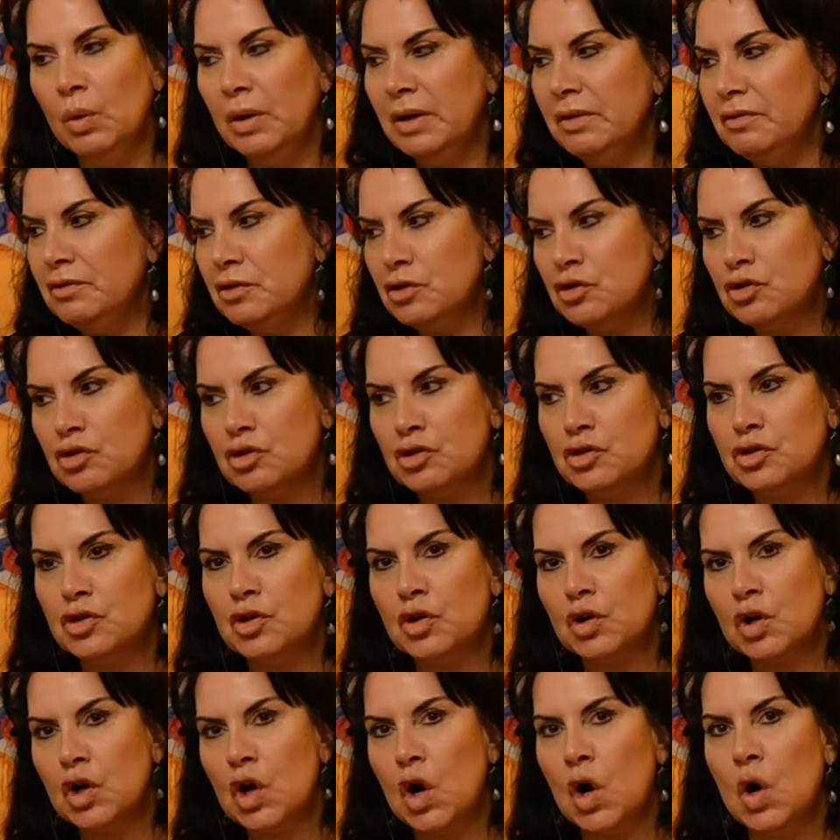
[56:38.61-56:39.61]
What if it's just
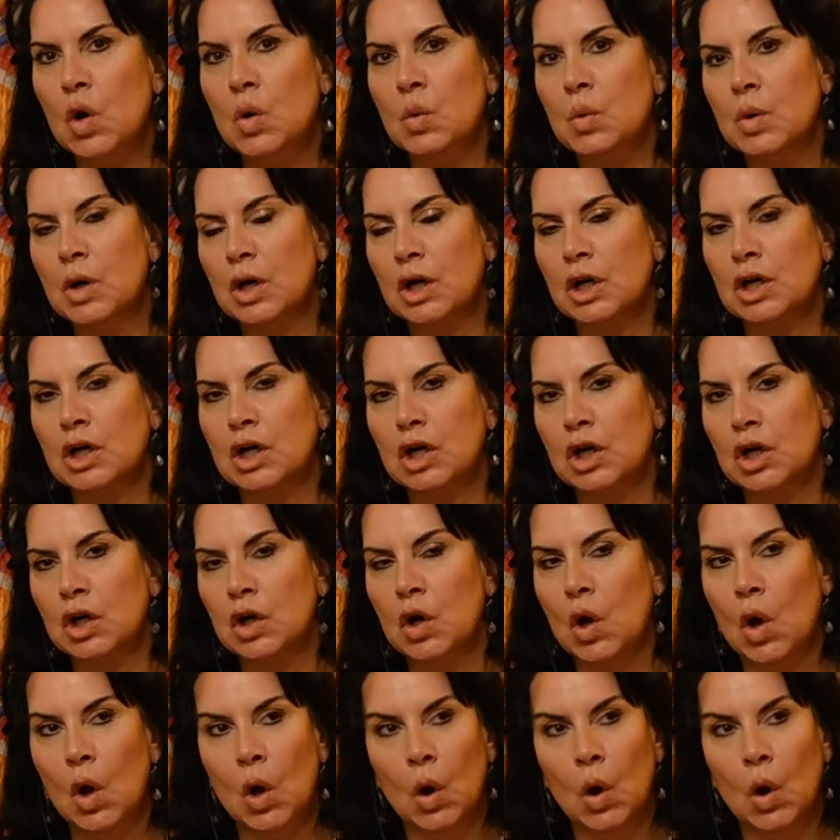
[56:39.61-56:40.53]
your coworker